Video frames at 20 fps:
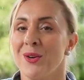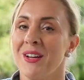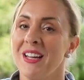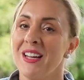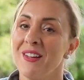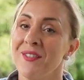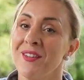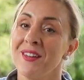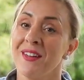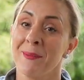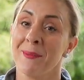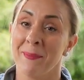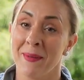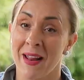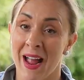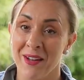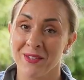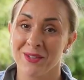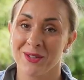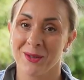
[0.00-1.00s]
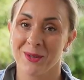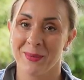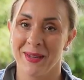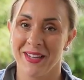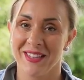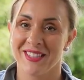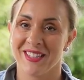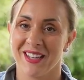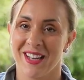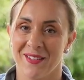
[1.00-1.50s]
even an outdoor
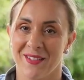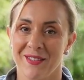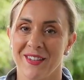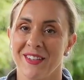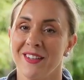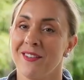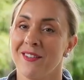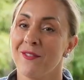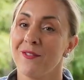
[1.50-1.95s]
pizza oven,